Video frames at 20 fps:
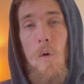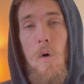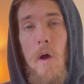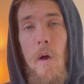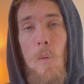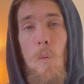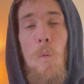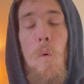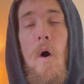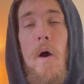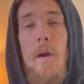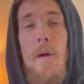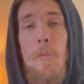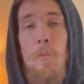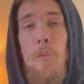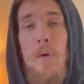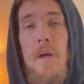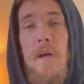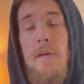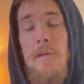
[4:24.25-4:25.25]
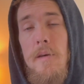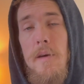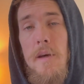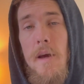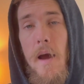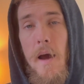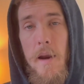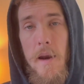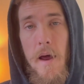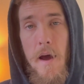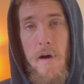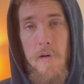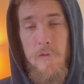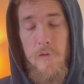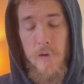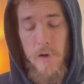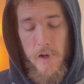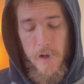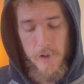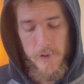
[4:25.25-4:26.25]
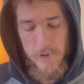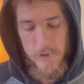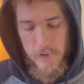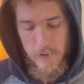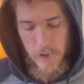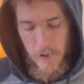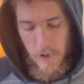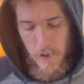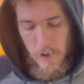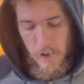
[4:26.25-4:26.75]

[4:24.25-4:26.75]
And what BDNF is